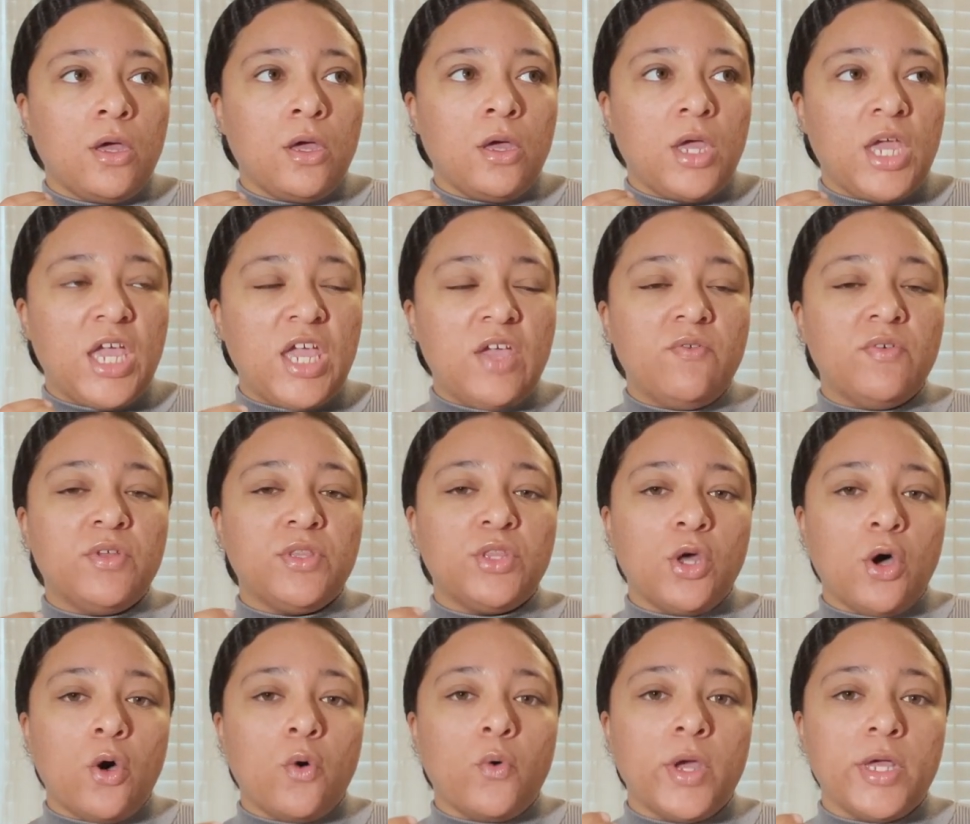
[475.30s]
even
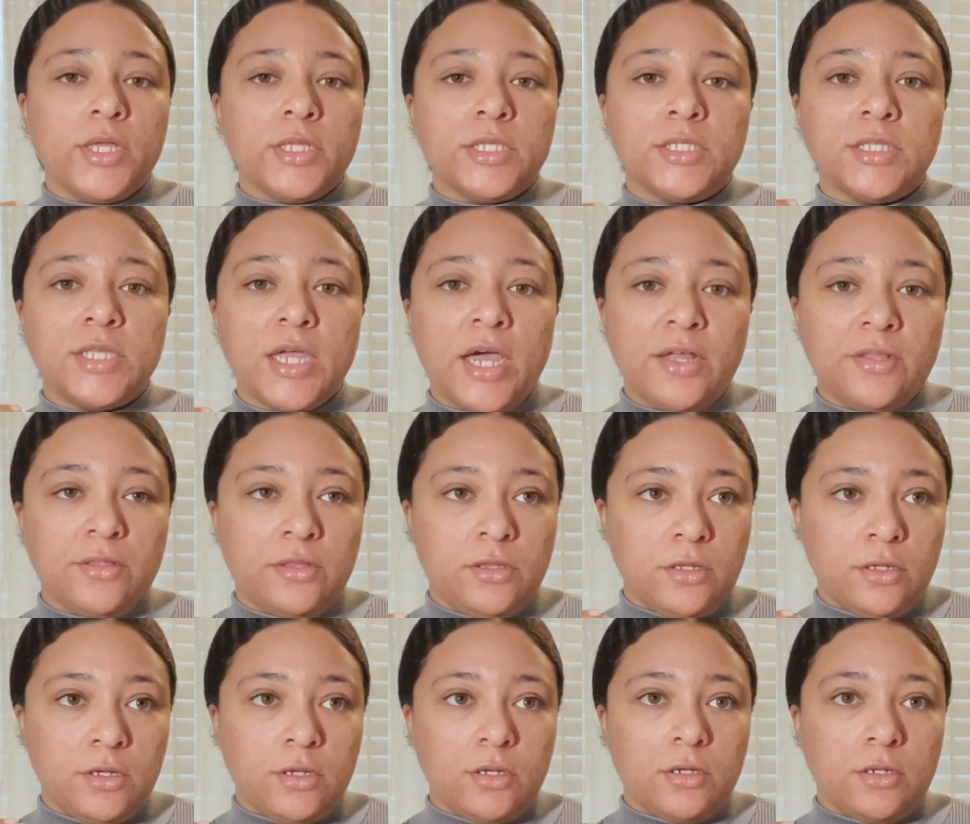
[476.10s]
though it's not
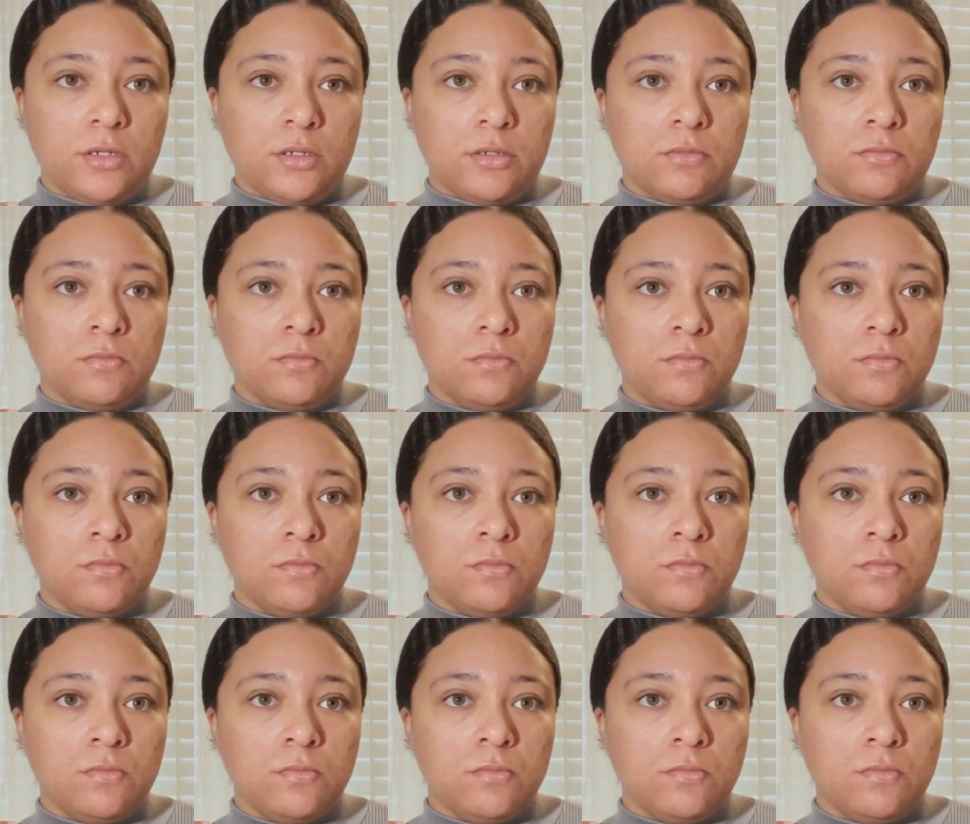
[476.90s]
the